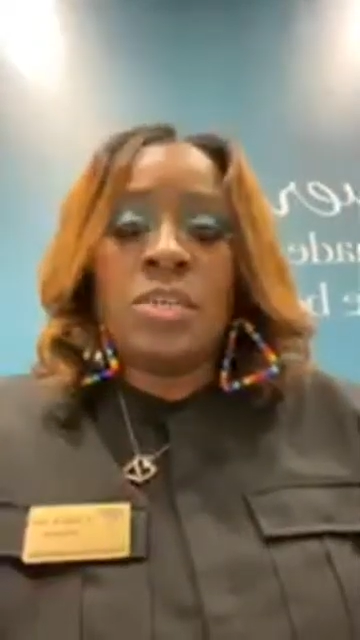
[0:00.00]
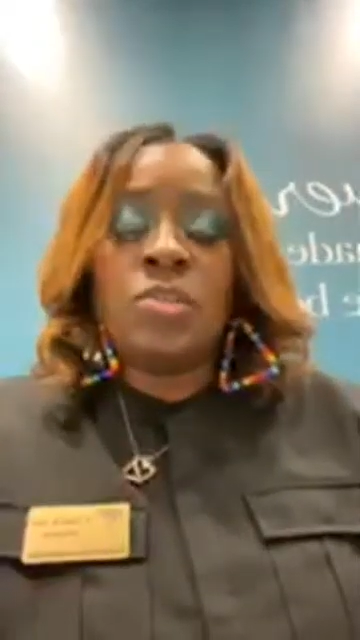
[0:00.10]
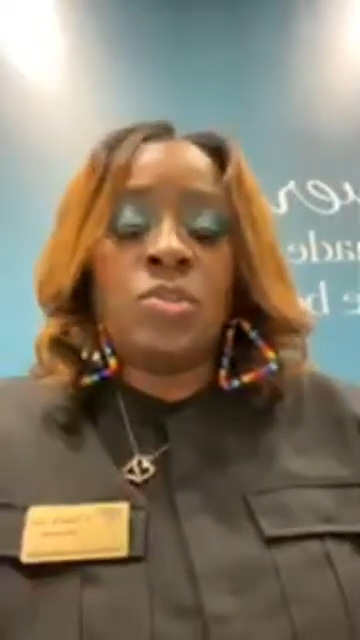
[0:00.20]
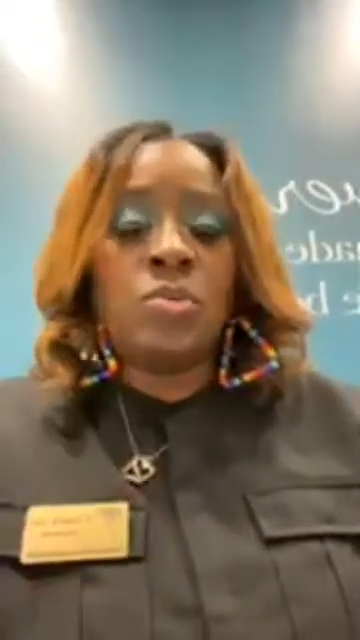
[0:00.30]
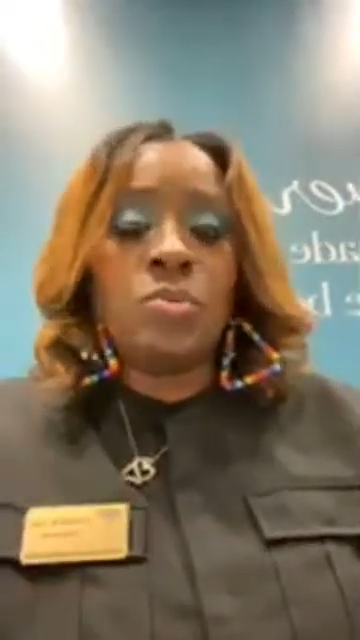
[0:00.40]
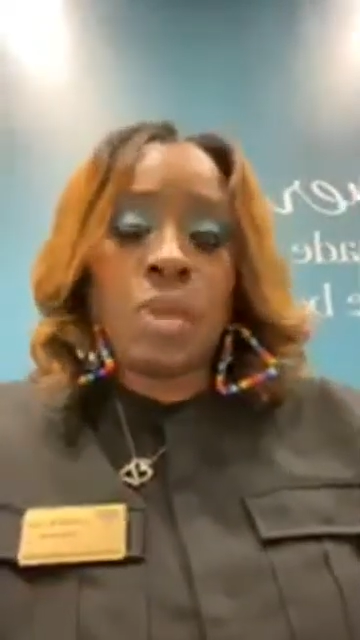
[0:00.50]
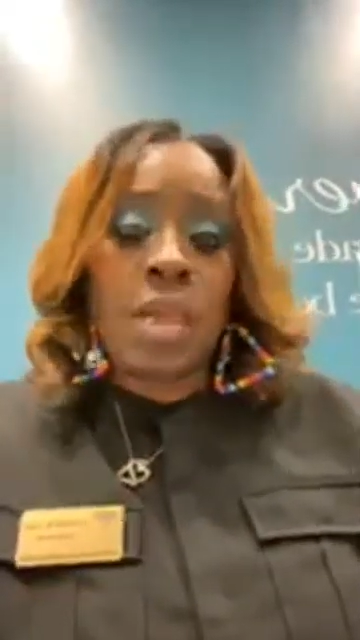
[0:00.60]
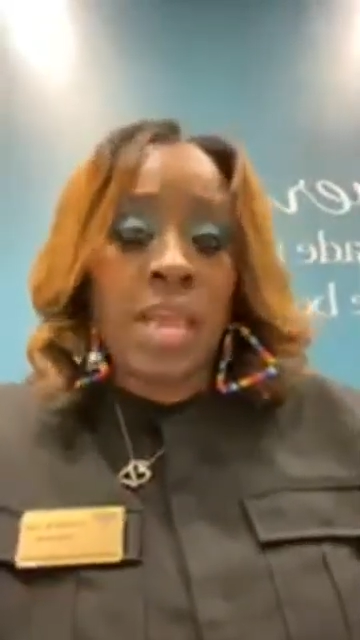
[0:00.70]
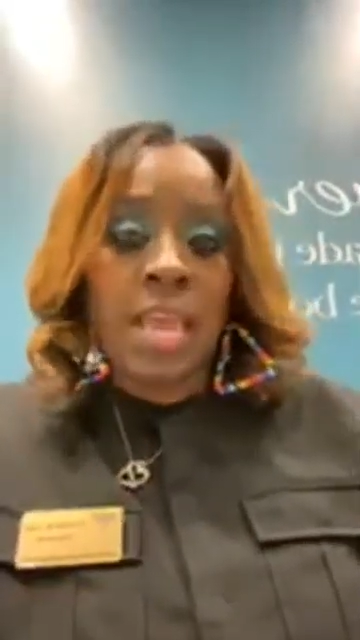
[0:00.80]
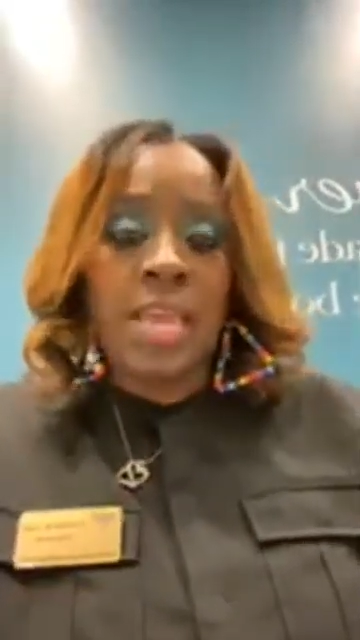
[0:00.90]
do
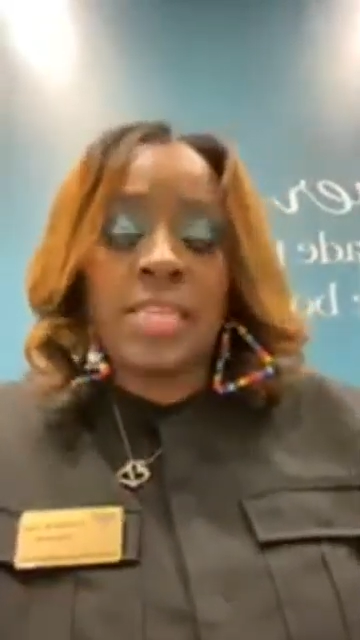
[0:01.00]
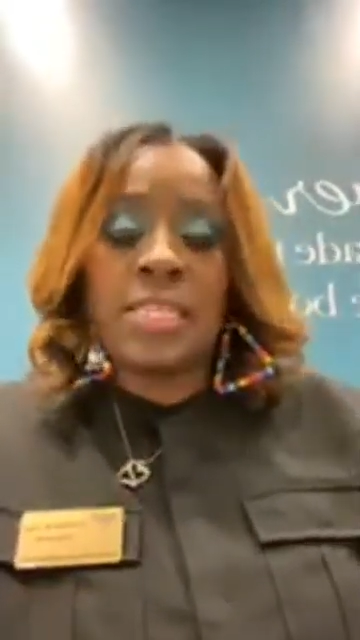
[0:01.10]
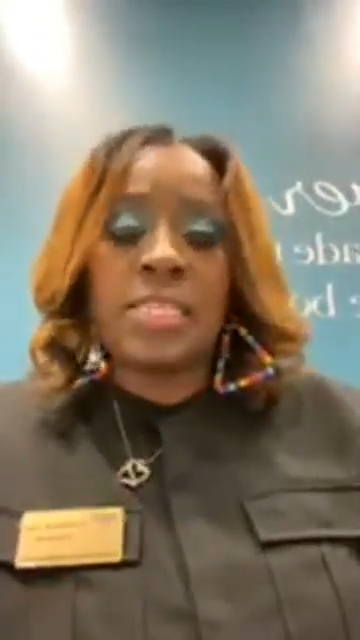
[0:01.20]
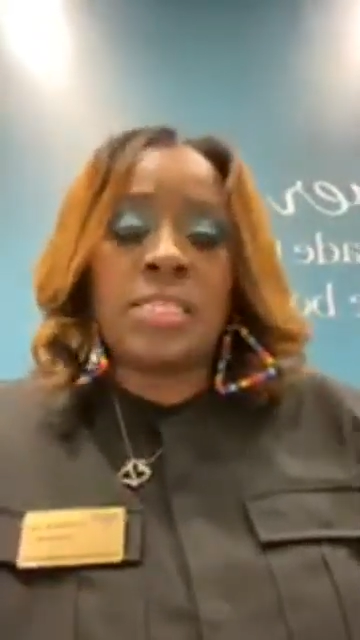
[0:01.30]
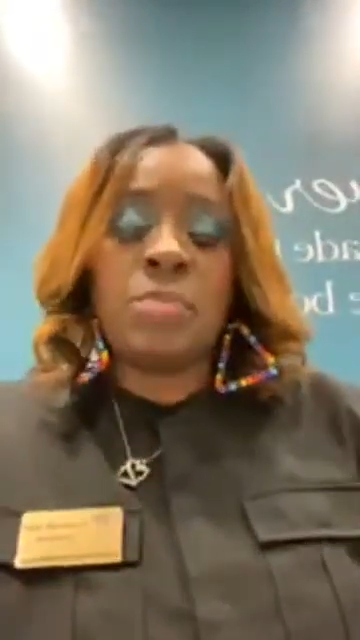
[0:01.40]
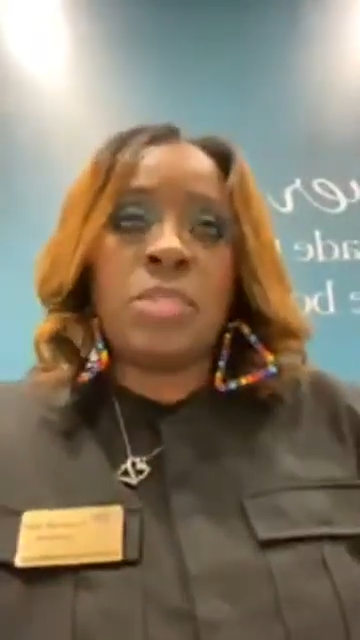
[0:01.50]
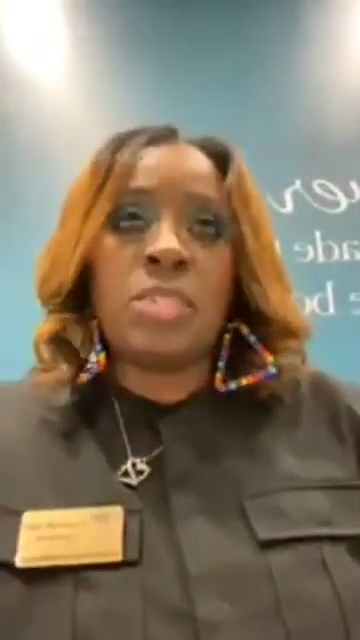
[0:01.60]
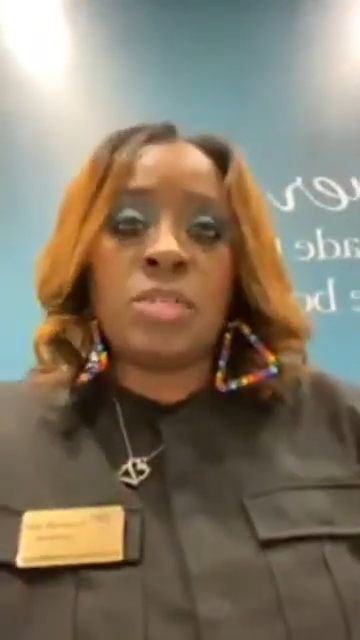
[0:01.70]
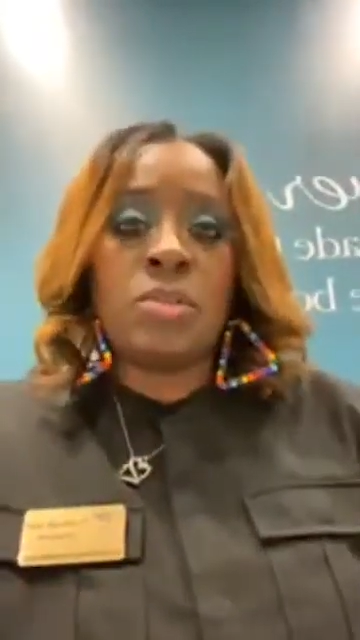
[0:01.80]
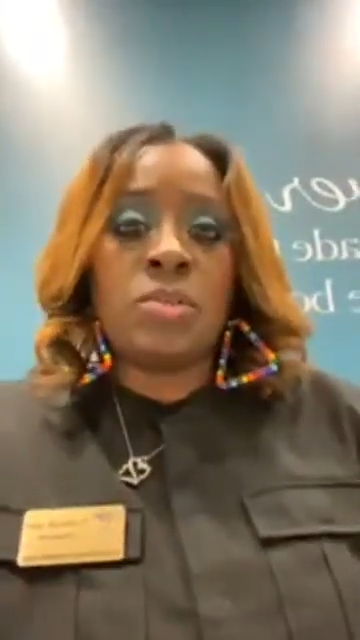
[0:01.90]
at this
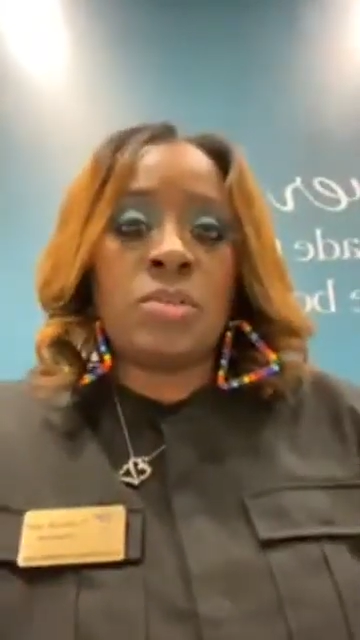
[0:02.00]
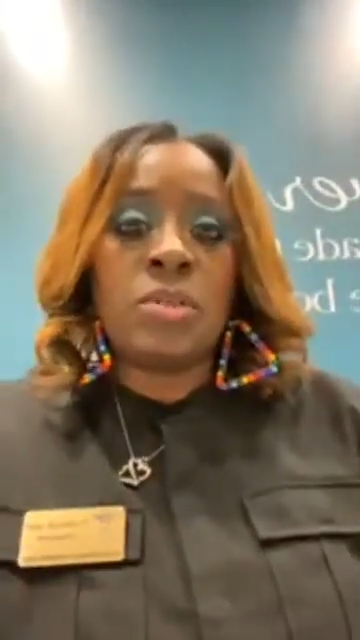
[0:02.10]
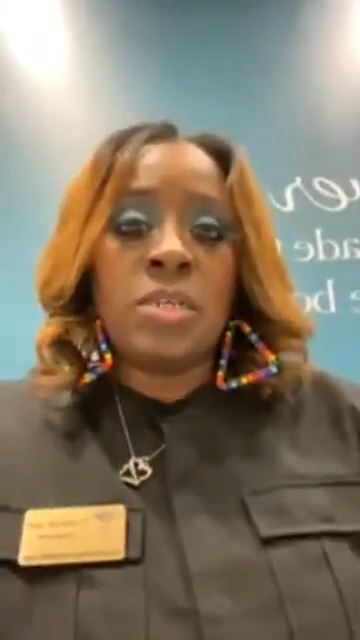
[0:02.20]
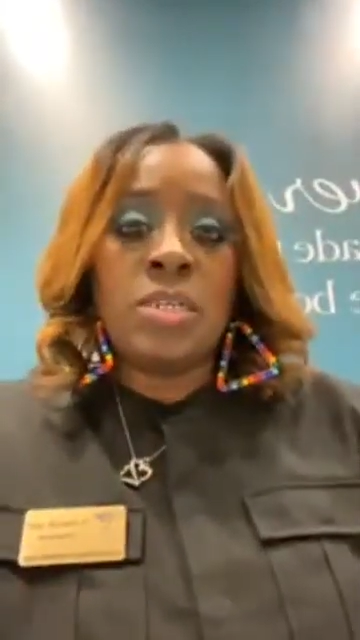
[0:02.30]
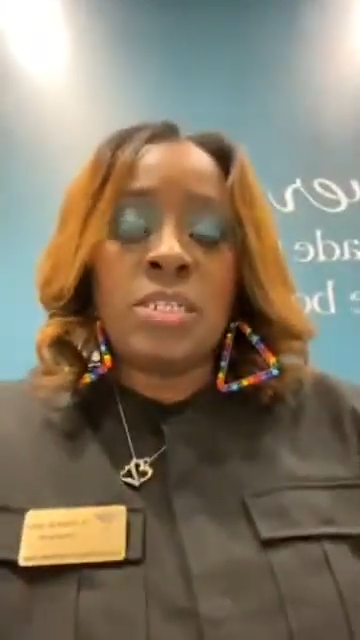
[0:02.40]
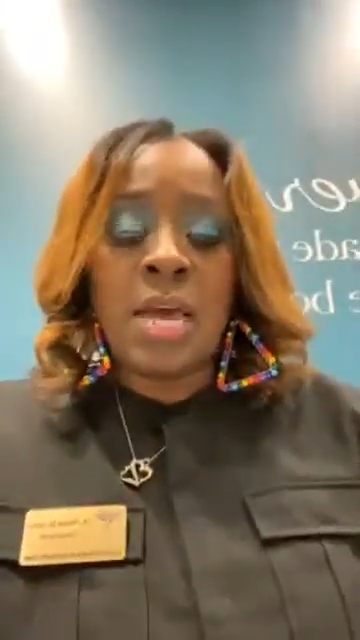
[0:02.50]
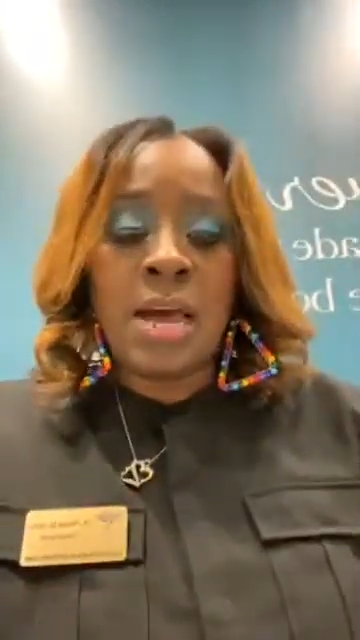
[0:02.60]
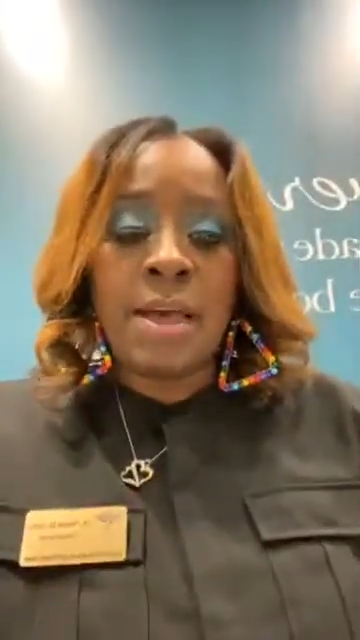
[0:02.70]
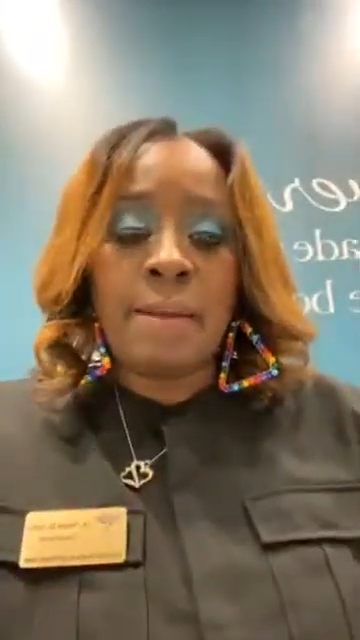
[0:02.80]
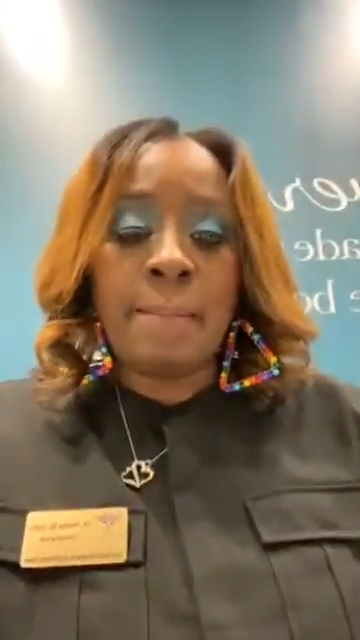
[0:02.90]
particular
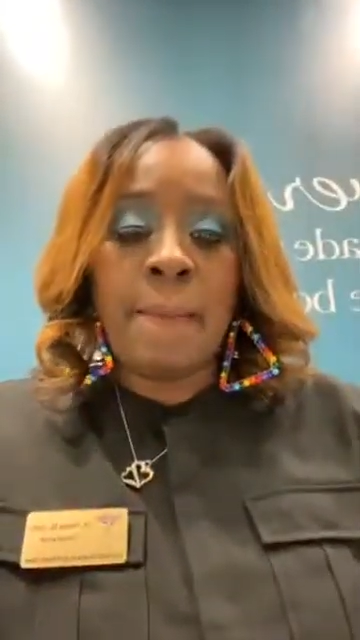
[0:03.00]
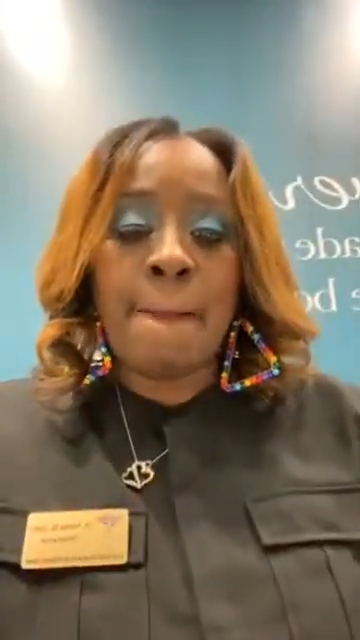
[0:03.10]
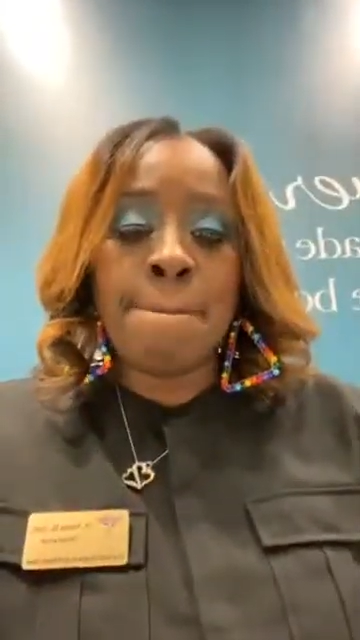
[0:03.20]
time.